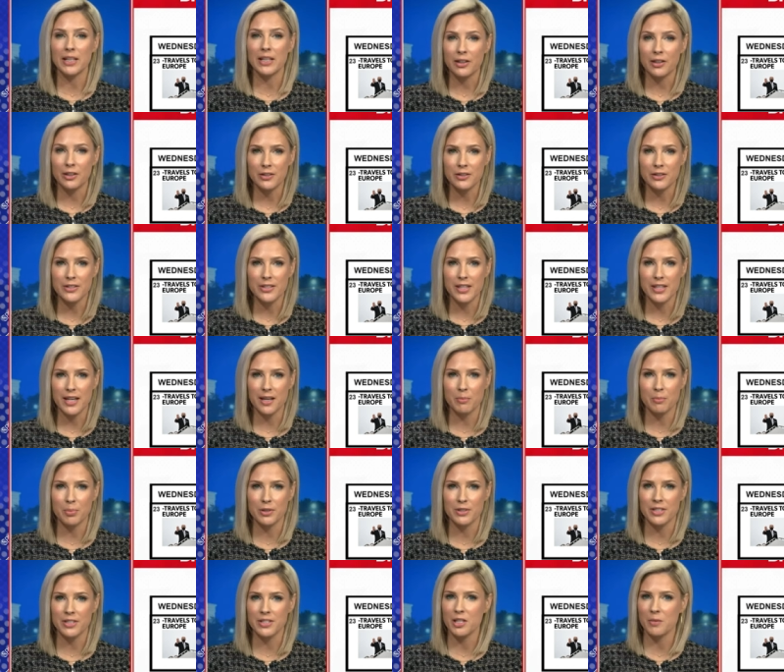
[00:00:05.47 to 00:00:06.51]
leaders and
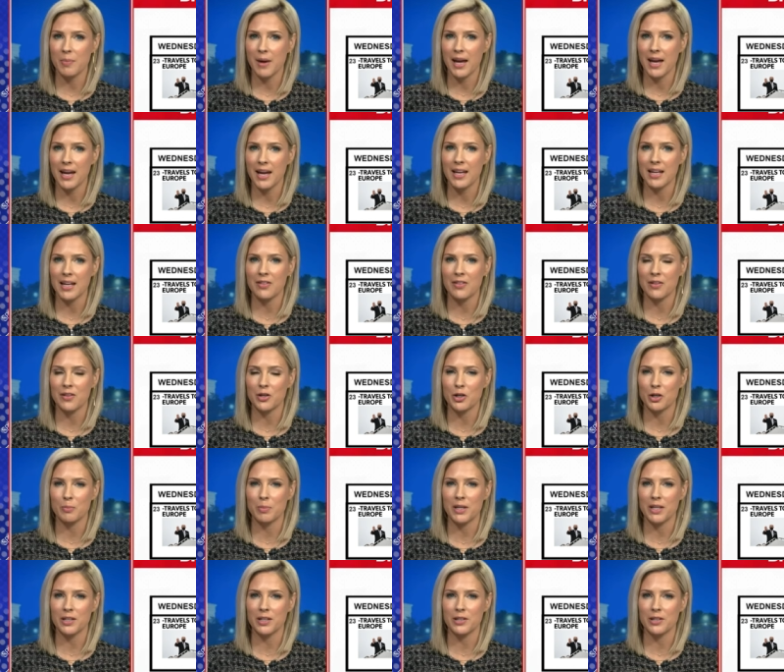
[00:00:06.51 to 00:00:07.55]
participate in the
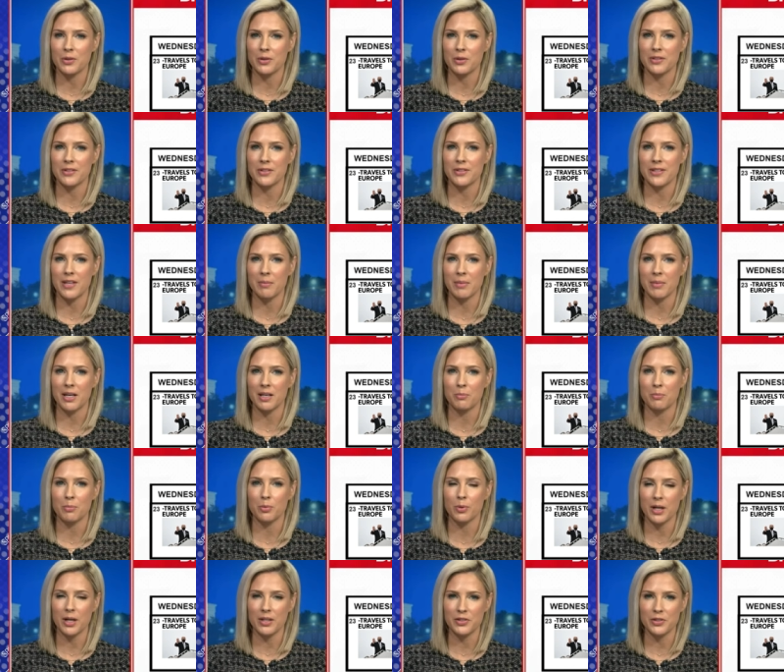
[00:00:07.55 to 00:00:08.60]
European Union summit in
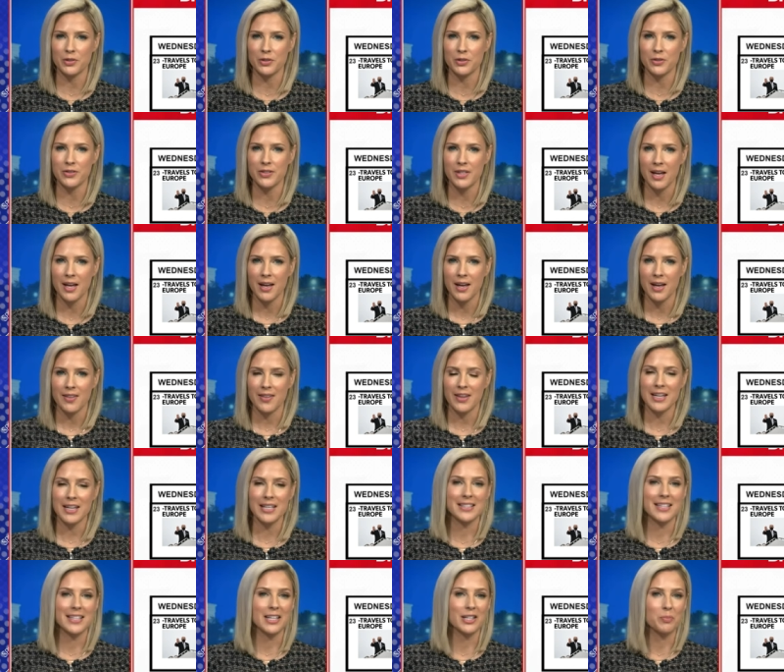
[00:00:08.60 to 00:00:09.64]
Brussels. Then
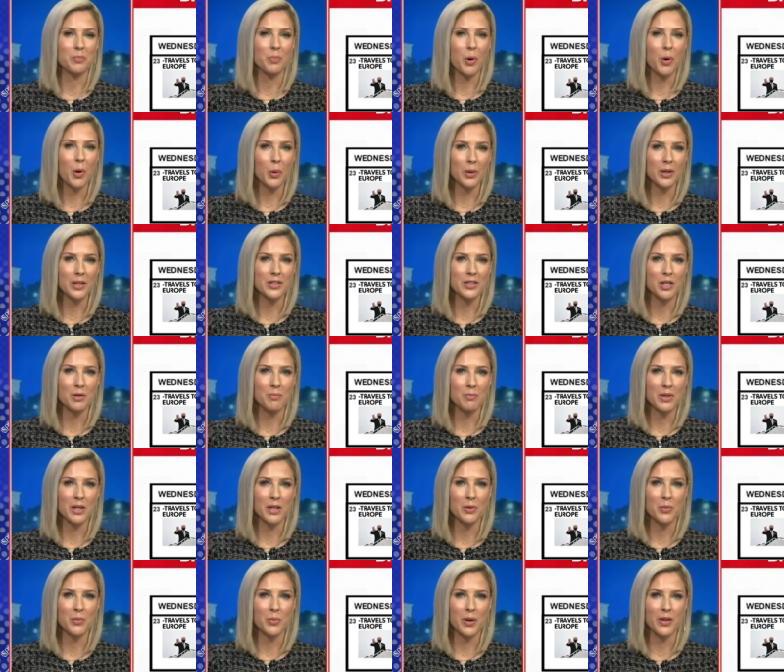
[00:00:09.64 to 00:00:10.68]
he's headed to Poland to
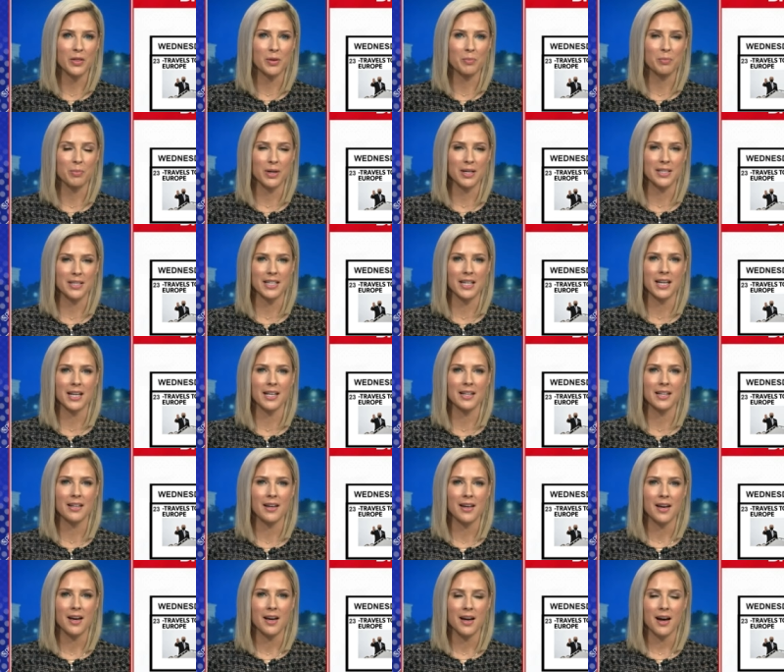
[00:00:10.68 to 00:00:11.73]
meet with the president
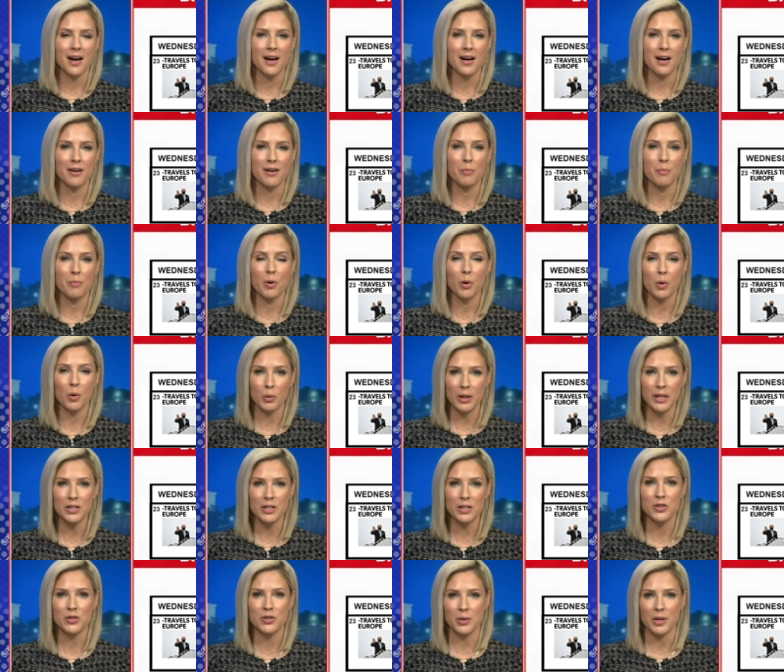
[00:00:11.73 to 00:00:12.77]
of
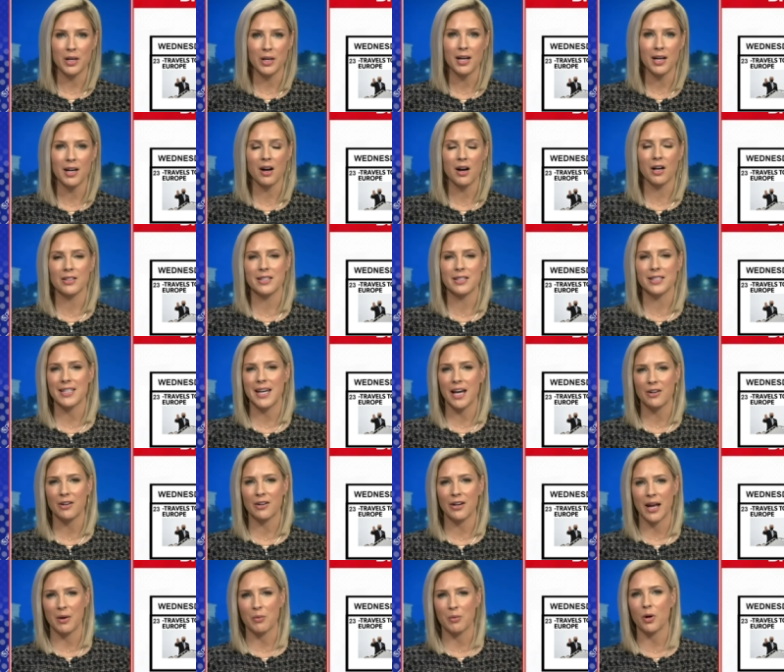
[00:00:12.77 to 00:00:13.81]
Poland, Duda, on
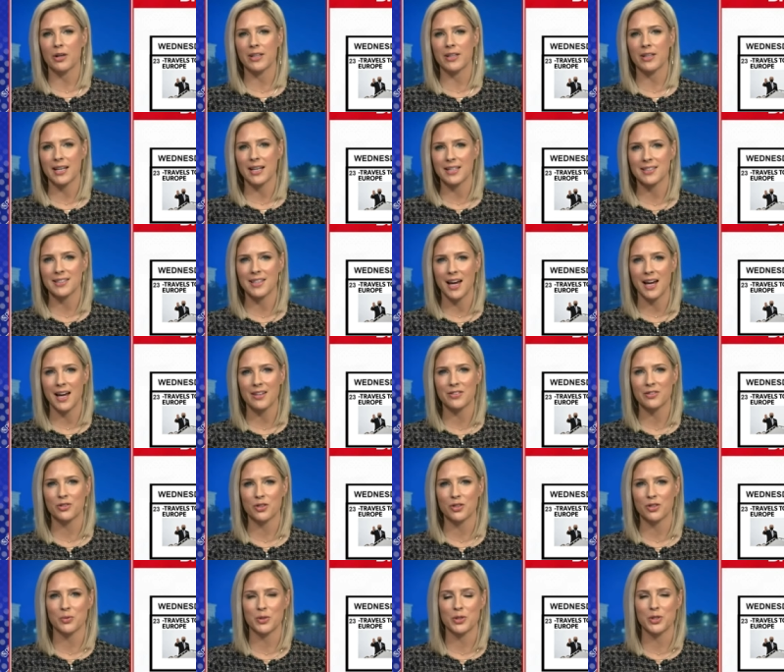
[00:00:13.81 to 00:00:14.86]
Saturday. Well, our next guest
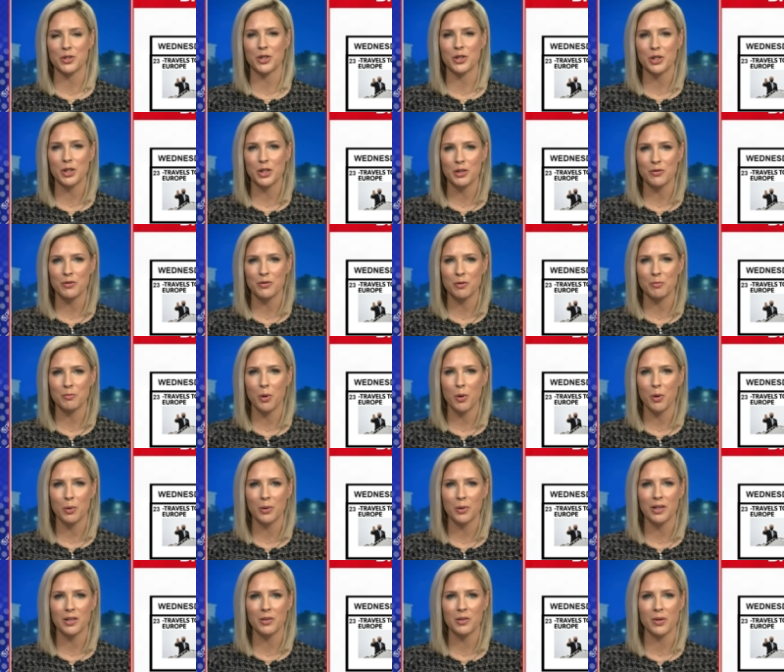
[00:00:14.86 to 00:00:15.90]
just returned from
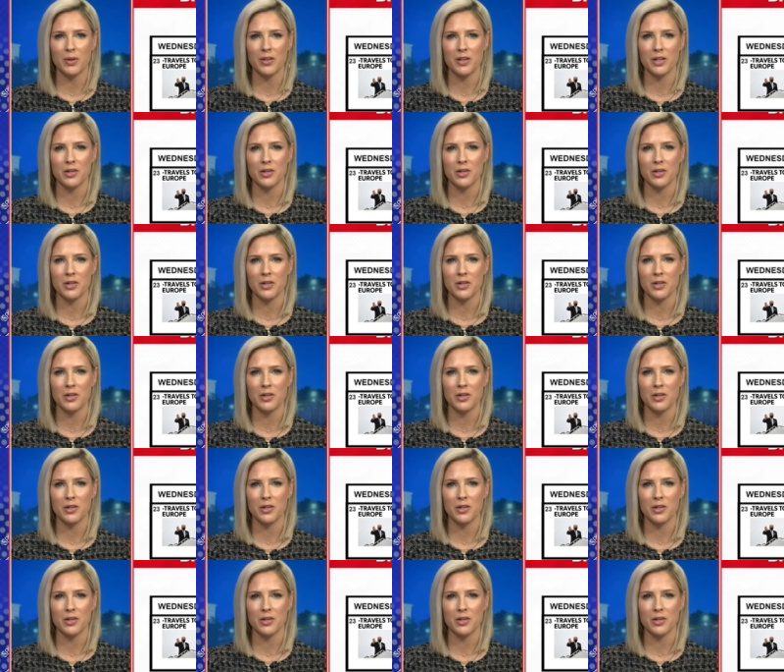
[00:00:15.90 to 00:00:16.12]
Poland with a